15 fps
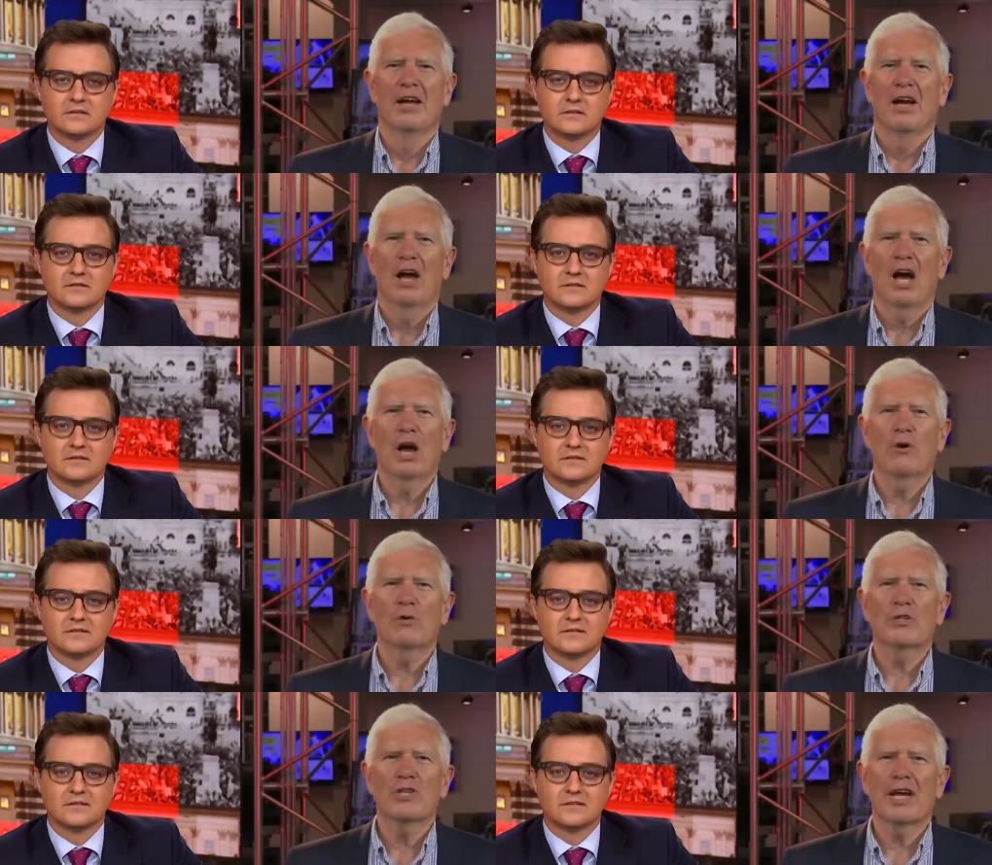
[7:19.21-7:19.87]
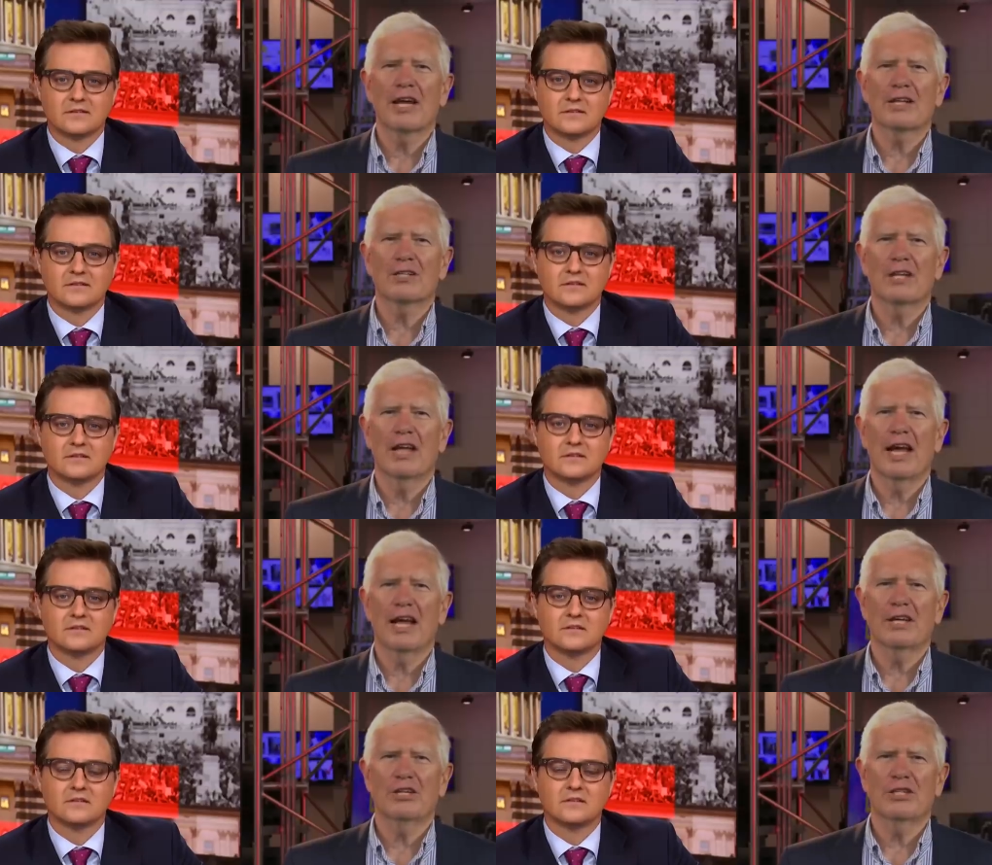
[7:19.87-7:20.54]
Speaker 1: I was asked
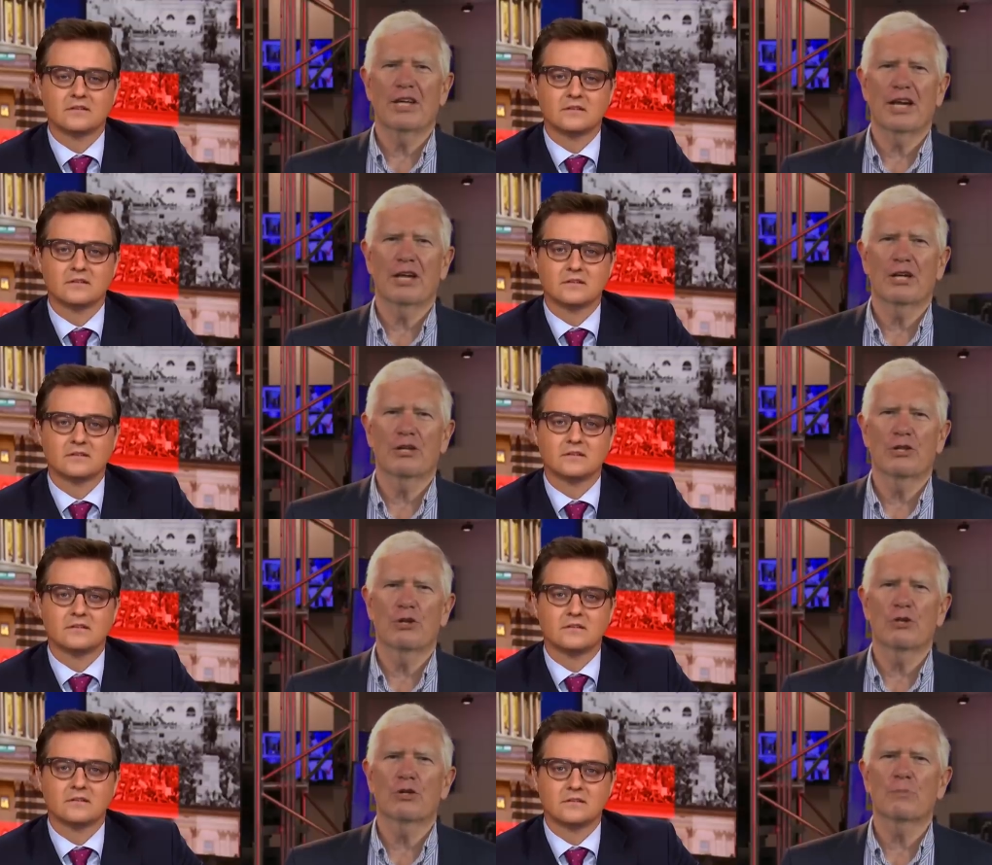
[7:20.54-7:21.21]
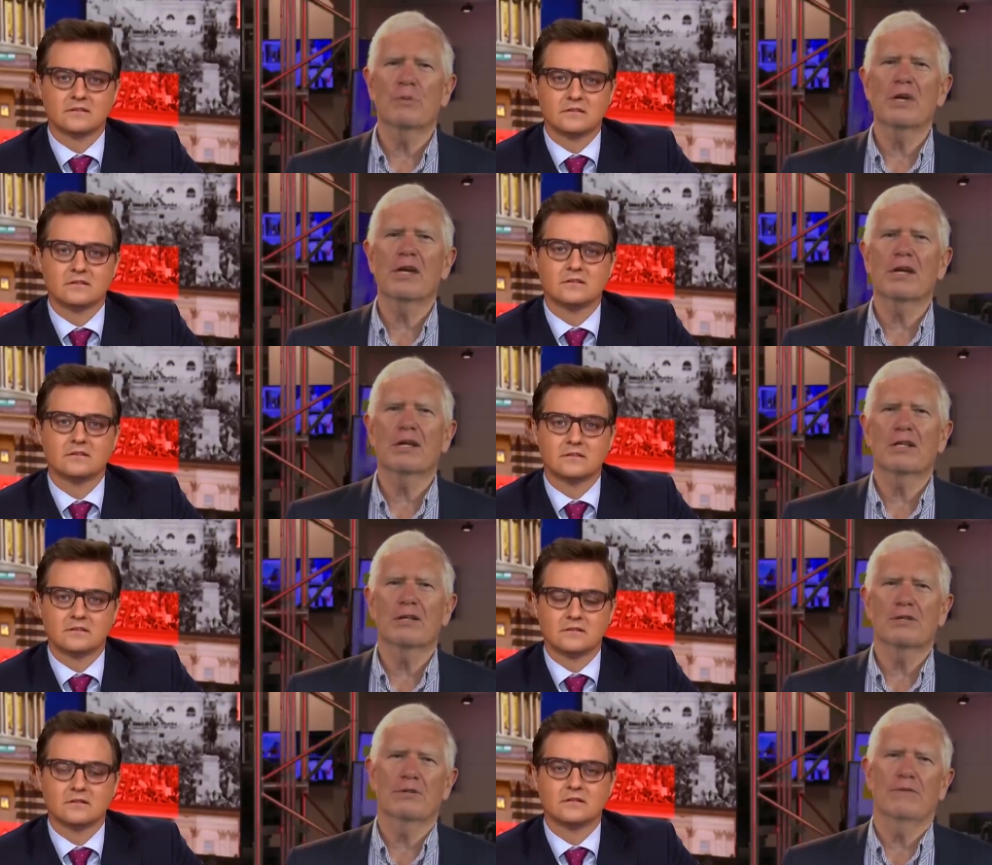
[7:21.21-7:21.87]
last second to speak at
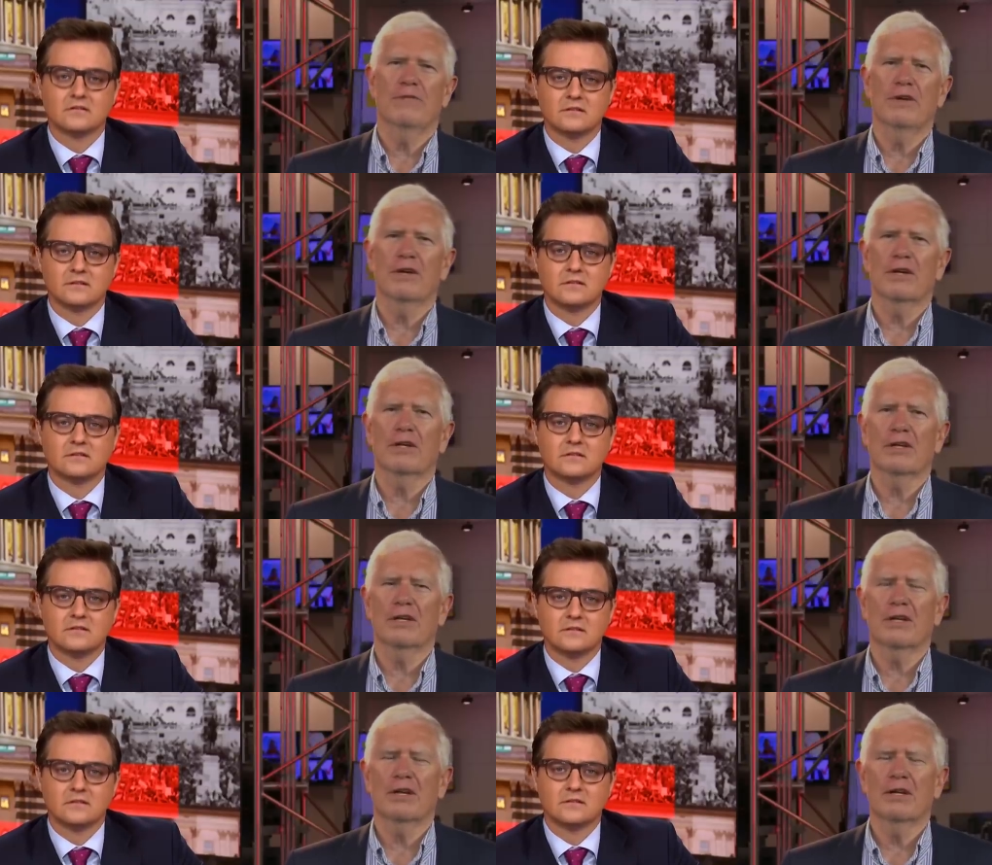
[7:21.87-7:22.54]
this event. It,